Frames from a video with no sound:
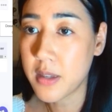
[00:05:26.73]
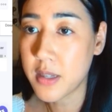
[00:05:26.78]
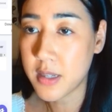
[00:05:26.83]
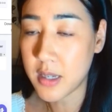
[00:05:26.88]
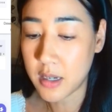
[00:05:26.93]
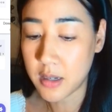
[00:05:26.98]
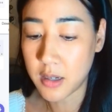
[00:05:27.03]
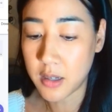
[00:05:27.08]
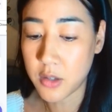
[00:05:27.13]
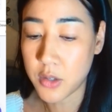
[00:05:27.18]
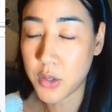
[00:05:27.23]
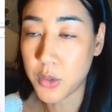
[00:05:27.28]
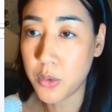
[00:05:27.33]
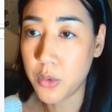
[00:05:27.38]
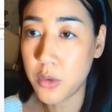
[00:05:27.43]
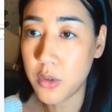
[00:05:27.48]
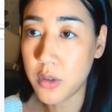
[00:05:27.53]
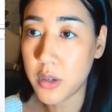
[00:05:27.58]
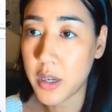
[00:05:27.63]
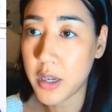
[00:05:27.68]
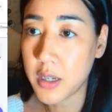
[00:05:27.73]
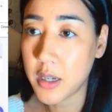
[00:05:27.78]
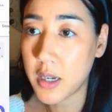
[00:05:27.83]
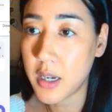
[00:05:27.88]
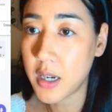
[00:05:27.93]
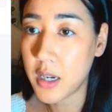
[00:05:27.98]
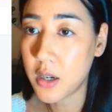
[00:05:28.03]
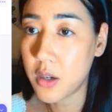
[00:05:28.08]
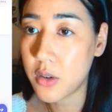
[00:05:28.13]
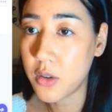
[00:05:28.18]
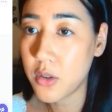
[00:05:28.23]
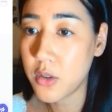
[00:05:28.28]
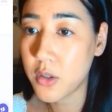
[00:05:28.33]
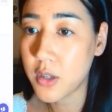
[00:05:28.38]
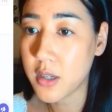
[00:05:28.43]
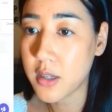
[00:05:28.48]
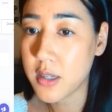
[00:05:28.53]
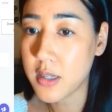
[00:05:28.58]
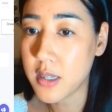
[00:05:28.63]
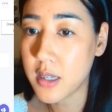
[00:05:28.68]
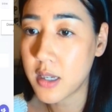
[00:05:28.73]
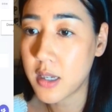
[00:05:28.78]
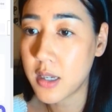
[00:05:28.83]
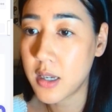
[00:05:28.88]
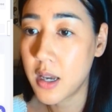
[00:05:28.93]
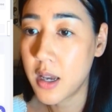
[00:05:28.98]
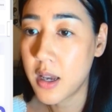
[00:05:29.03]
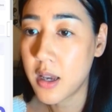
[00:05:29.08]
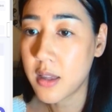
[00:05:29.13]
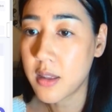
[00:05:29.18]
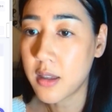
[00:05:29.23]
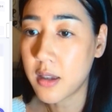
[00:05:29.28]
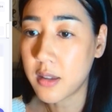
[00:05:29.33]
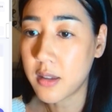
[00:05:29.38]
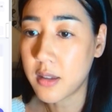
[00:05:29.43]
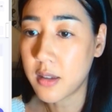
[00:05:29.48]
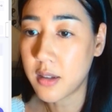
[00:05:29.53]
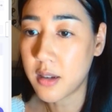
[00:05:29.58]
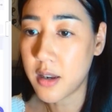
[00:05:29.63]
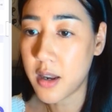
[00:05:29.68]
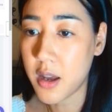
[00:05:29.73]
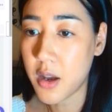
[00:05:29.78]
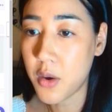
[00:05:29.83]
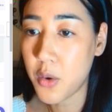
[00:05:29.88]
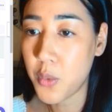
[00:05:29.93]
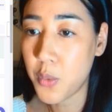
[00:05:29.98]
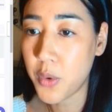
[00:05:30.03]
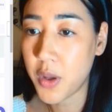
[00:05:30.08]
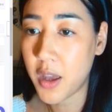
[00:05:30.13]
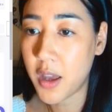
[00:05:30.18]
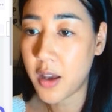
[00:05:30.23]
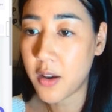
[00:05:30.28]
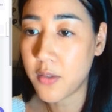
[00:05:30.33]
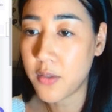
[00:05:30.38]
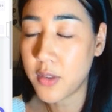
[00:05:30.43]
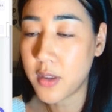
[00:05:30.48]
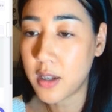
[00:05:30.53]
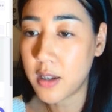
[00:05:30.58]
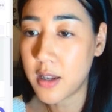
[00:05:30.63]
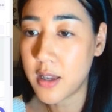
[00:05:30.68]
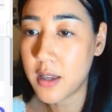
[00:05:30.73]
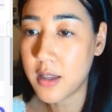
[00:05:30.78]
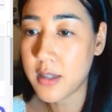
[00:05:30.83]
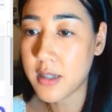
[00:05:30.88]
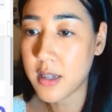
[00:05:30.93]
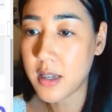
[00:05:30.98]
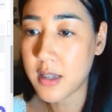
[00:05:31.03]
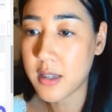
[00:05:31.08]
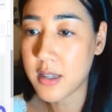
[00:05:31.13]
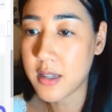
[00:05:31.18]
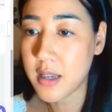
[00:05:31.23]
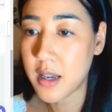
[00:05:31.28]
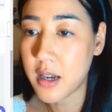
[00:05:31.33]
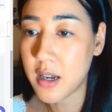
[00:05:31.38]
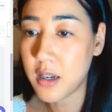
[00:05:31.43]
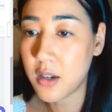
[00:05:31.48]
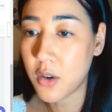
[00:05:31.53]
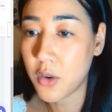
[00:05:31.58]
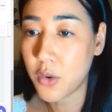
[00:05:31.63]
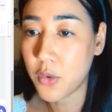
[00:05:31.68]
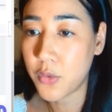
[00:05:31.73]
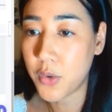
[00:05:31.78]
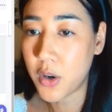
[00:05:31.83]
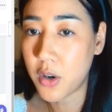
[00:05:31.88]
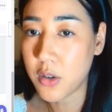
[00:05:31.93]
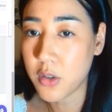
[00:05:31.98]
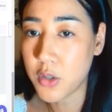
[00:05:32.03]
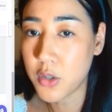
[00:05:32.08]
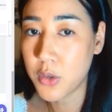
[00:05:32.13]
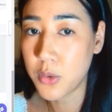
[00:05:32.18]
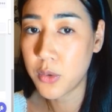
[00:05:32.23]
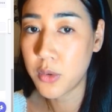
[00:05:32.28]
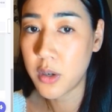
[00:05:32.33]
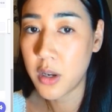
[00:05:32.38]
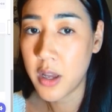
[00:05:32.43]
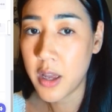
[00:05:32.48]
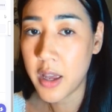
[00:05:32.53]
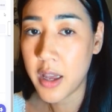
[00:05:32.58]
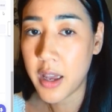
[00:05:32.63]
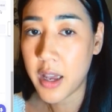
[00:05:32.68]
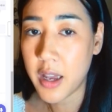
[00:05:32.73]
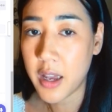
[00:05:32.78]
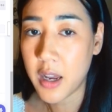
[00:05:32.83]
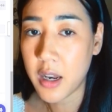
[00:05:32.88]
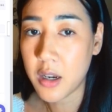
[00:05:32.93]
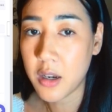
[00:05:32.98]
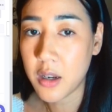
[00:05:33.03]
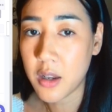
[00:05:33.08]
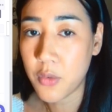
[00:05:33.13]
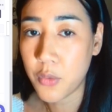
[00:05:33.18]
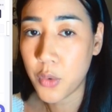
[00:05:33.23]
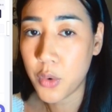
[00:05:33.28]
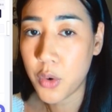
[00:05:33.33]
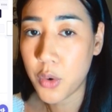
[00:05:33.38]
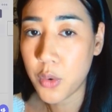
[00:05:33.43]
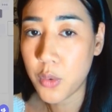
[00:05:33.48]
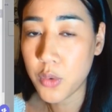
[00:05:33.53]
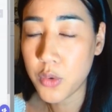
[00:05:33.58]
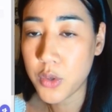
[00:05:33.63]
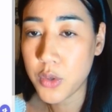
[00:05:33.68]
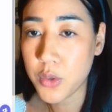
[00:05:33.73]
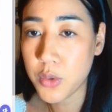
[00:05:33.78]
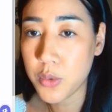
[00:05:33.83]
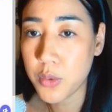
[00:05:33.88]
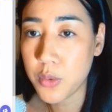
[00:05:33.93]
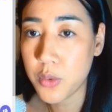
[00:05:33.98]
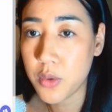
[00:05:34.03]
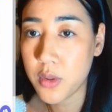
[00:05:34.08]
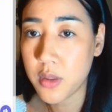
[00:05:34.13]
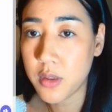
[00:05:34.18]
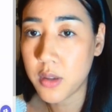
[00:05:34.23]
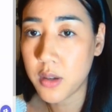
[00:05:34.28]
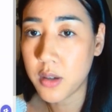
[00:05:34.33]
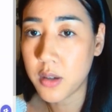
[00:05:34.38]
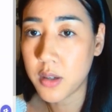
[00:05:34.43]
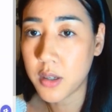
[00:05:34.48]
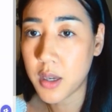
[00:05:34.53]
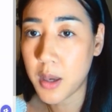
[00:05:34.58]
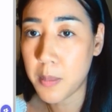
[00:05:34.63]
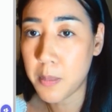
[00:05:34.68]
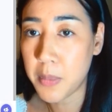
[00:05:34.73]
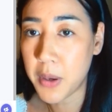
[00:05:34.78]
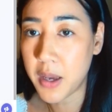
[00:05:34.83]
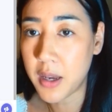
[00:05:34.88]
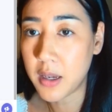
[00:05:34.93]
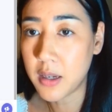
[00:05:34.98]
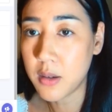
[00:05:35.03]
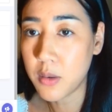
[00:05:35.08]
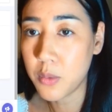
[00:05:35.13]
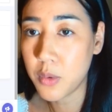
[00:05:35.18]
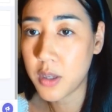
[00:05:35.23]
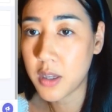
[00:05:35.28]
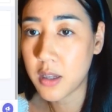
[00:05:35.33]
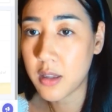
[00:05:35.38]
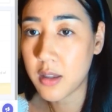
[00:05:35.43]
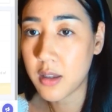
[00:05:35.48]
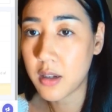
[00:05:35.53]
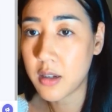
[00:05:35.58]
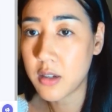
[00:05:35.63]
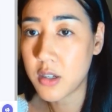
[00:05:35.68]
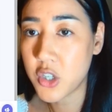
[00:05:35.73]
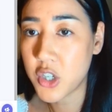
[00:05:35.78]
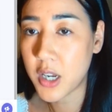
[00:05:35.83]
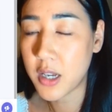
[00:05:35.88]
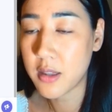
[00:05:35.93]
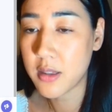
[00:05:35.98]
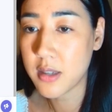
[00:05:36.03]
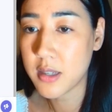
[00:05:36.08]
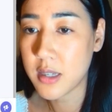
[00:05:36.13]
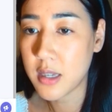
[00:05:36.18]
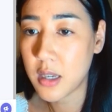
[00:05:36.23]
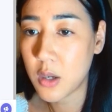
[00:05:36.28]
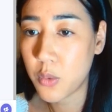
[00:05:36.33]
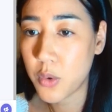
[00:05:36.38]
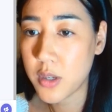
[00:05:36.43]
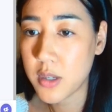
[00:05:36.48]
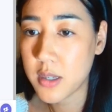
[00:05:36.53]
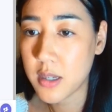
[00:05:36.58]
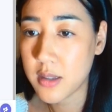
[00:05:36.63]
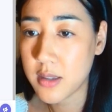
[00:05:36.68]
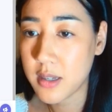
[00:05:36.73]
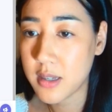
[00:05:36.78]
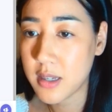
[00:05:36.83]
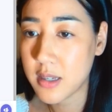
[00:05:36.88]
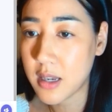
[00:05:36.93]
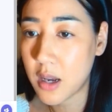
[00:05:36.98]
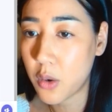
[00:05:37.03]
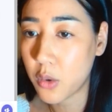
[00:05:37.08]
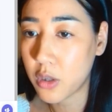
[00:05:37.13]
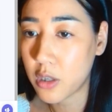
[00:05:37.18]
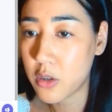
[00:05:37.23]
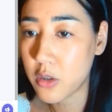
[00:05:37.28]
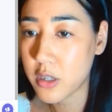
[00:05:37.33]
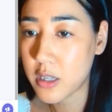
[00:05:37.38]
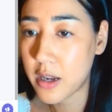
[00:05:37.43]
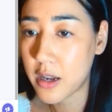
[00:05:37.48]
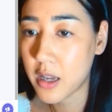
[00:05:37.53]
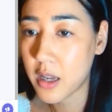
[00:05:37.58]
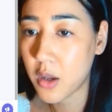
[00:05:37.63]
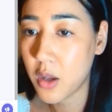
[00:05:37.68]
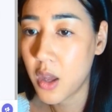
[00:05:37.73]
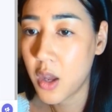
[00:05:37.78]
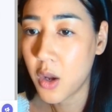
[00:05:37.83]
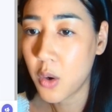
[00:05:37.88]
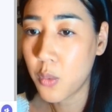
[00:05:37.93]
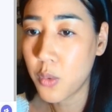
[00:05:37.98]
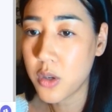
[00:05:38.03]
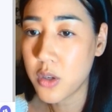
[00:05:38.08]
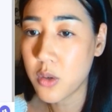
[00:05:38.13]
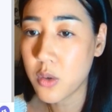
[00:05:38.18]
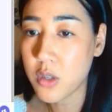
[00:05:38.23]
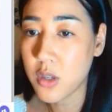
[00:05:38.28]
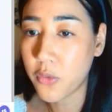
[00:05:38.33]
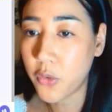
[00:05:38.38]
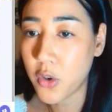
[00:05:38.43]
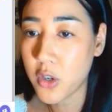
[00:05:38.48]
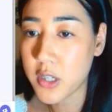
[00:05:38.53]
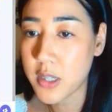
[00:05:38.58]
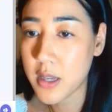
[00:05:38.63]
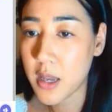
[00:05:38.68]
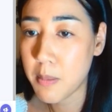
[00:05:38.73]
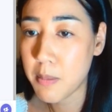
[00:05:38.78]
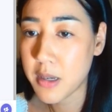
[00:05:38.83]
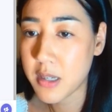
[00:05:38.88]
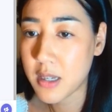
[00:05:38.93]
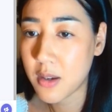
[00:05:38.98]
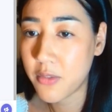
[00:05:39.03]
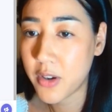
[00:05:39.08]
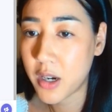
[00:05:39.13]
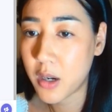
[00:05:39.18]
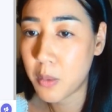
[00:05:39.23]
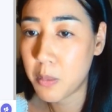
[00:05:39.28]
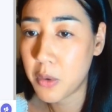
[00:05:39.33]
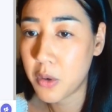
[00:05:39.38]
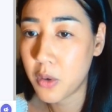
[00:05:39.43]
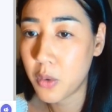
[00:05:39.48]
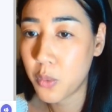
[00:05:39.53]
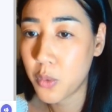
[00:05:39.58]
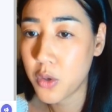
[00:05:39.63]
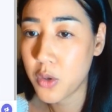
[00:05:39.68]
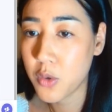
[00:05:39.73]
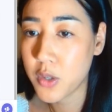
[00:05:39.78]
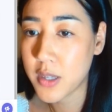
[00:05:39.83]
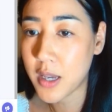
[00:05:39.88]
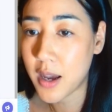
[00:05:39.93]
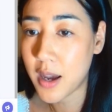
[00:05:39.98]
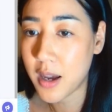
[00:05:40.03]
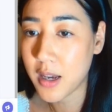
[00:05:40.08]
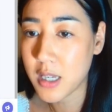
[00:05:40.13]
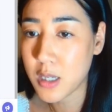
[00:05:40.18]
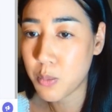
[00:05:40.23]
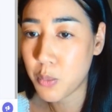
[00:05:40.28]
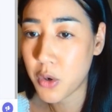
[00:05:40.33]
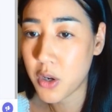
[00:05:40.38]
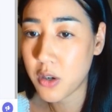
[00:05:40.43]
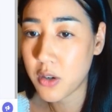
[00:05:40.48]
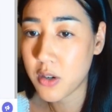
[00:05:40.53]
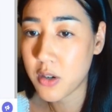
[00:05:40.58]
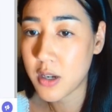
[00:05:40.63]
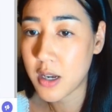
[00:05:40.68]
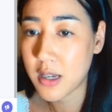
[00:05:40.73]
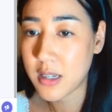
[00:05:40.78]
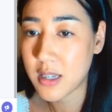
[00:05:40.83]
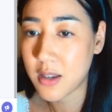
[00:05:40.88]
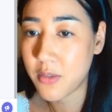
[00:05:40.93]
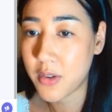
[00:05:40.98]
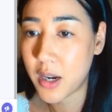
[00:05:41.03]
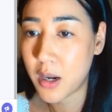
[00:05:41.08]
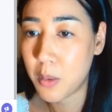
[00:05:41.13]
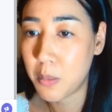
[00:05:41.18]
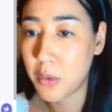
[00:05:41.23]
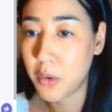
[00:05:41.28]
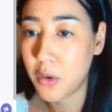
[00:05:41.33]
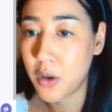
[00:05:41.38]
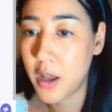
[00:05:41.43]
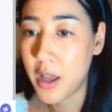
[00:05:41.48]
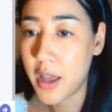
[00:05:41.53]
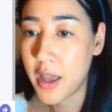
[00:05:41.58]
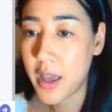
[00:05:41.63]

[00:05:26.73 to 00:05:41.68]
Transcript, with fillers: sending tool and here you can see that now we have the leads inside of our tool and if we go to the campaign we can then check the sequence and this is how it looks like we use first name as a variable we use the icebreaker as a variable